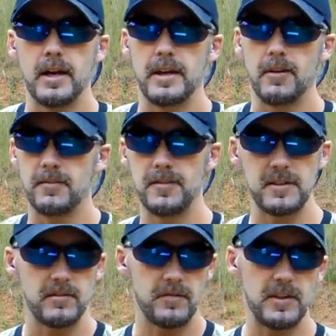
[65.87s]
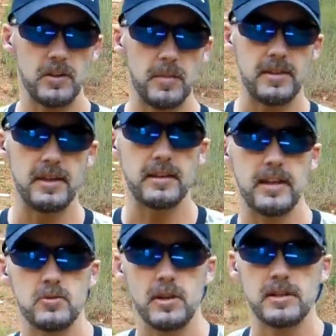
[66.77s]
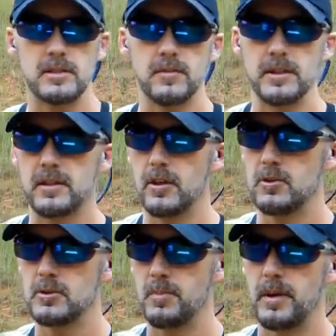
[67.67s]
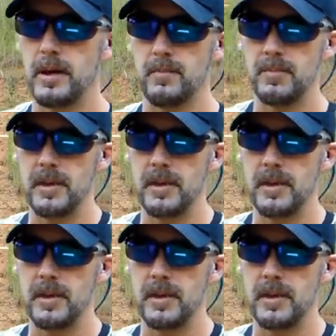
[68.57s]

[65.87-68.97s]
Now 15 feet, you may think that's relatively close, but